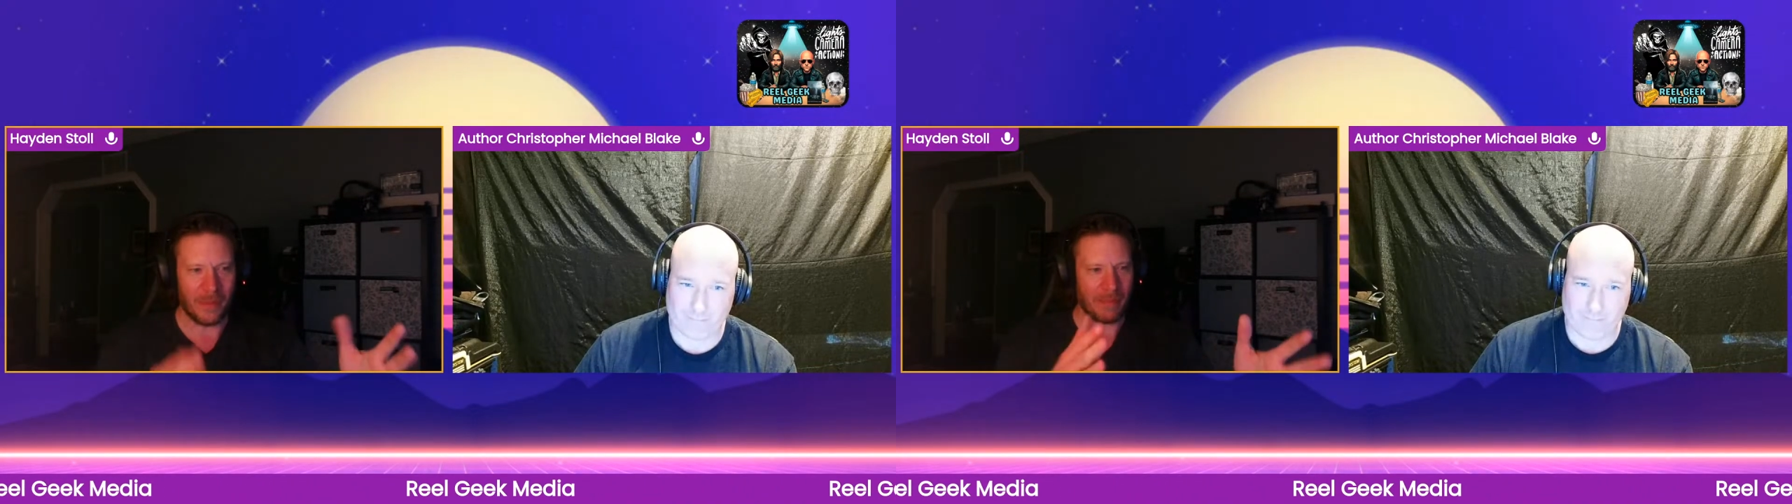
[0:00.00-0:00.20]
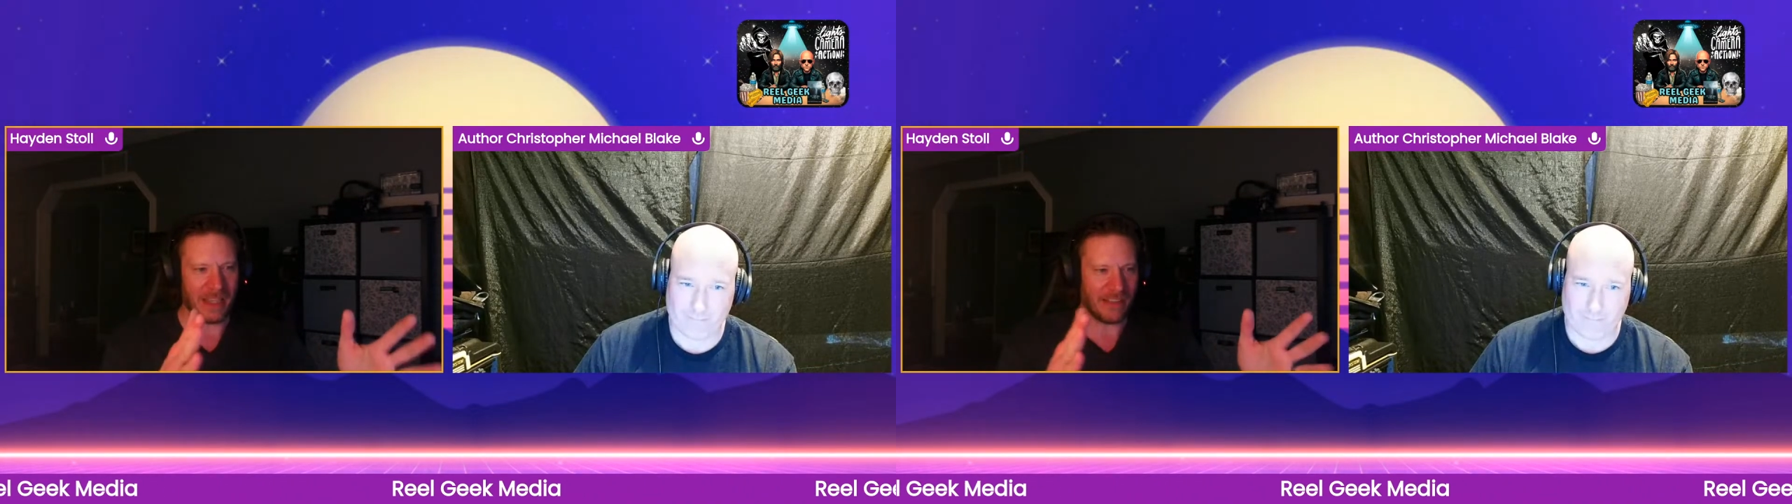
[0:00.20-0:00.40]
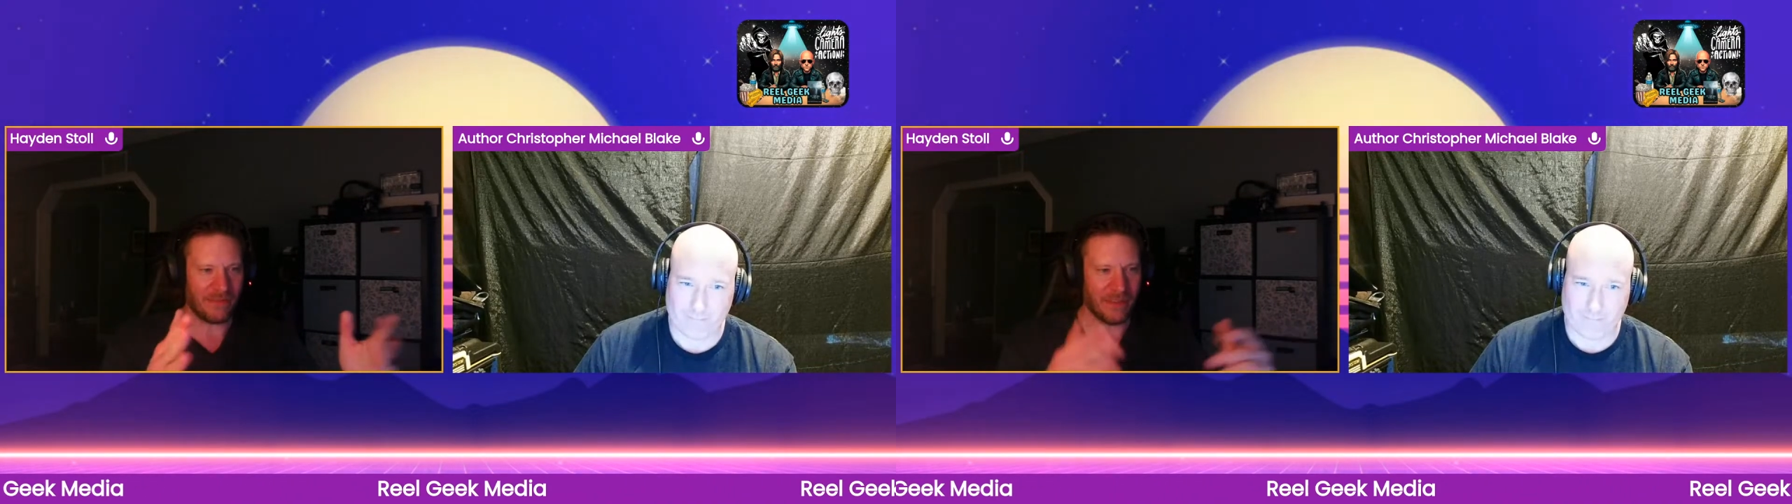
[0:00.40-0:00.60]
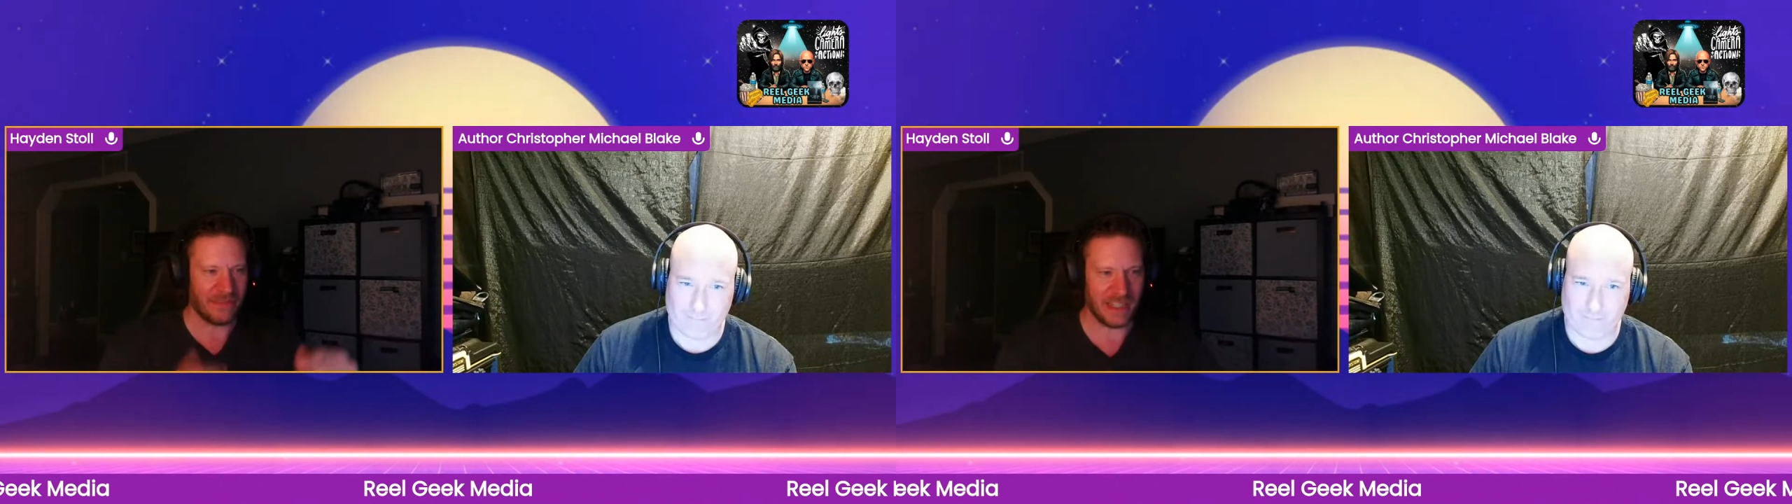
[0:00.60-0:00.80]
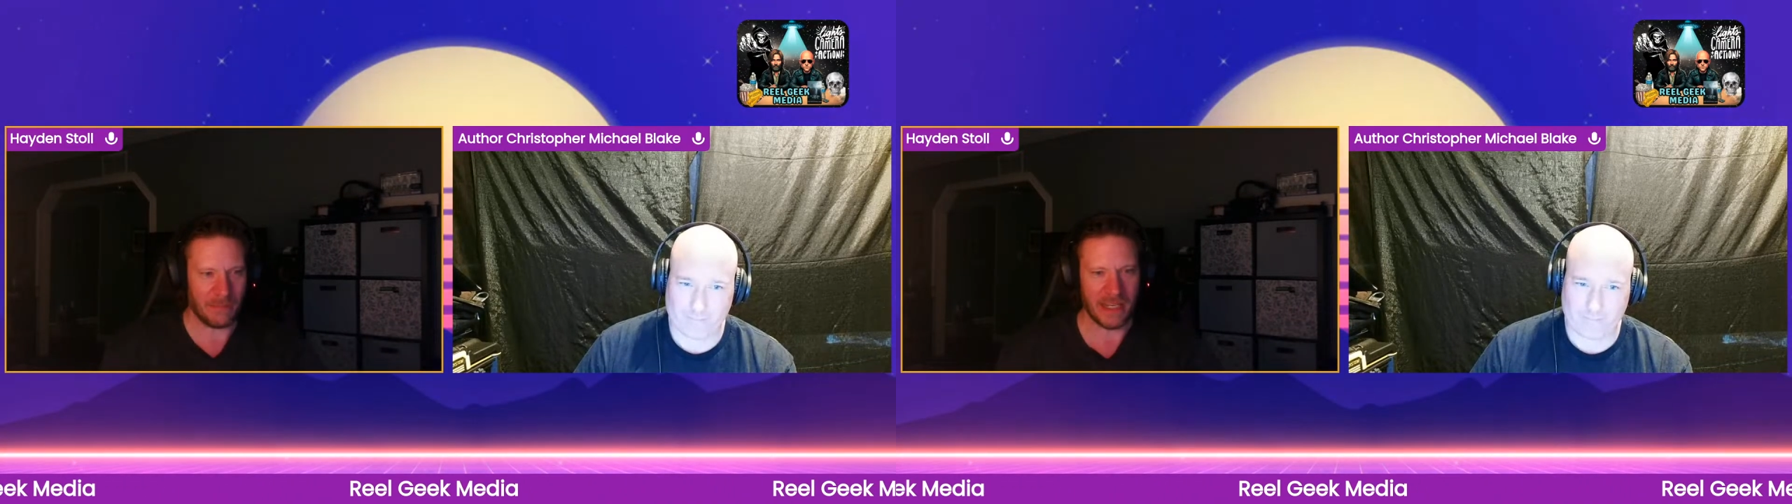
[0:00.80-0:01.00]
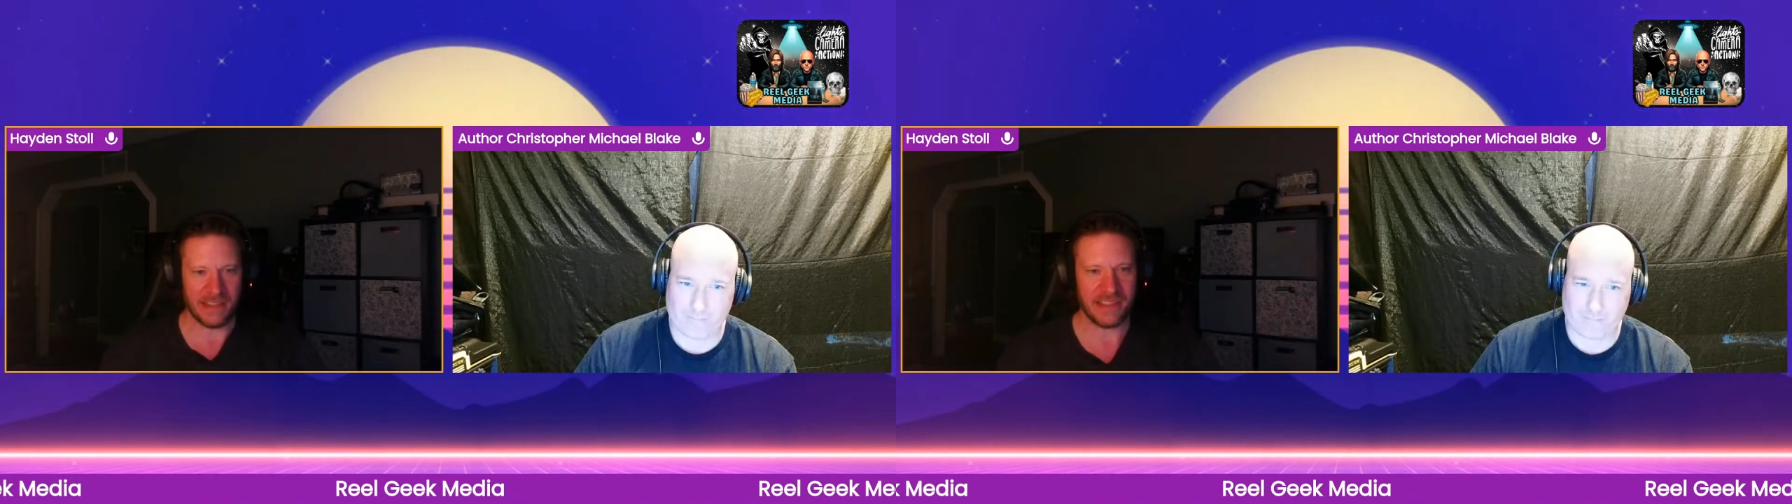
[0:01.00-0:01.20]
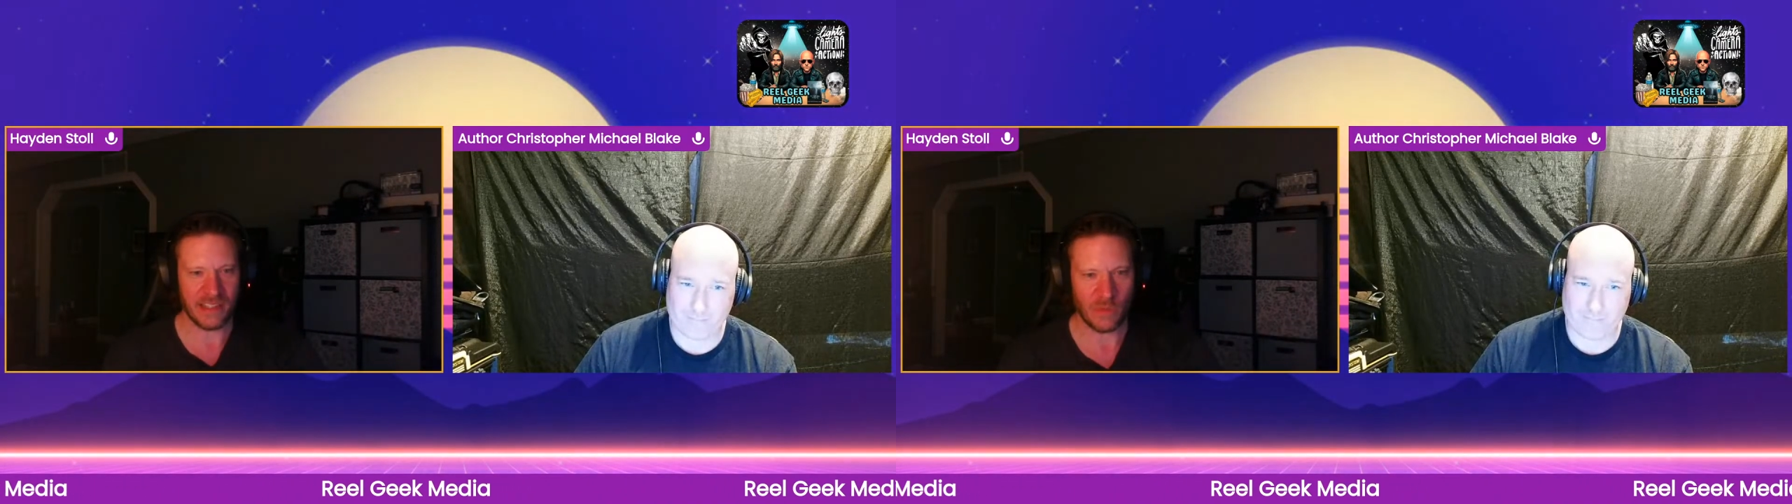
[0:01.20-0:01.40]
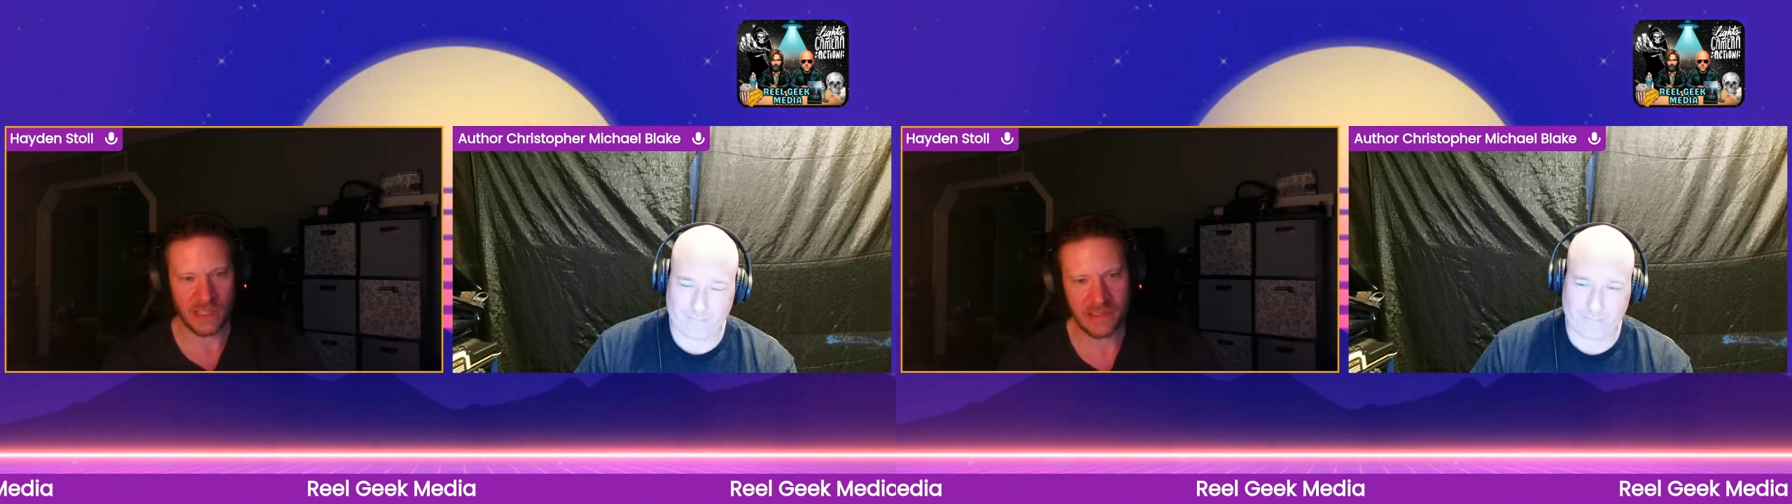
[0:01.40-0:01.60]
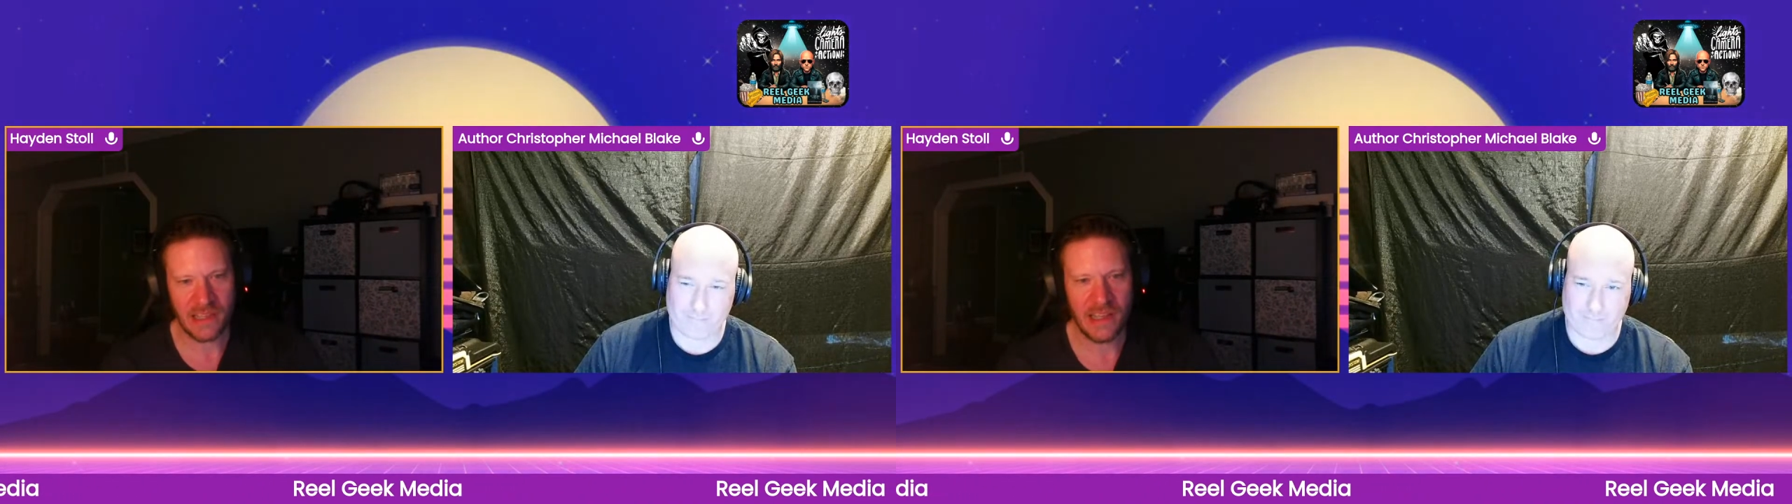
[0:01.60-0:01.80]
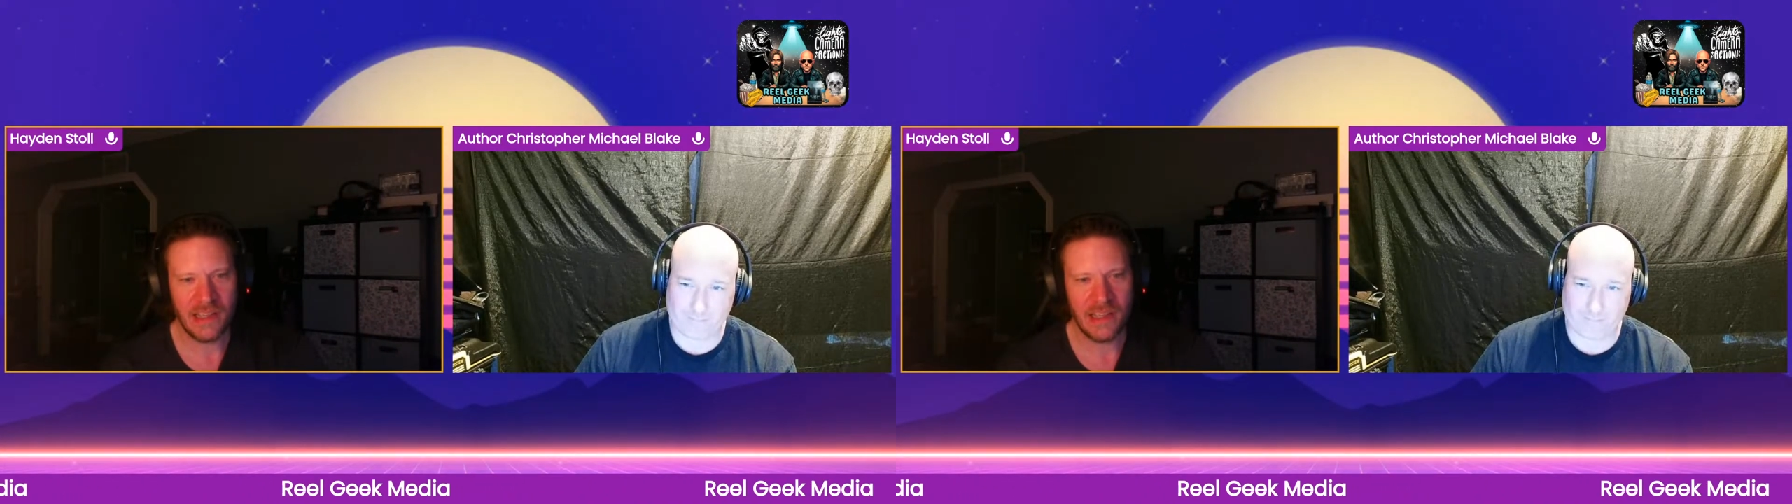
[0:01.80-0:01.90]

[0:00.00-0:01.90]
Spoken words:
maybe like 15-minute sequence.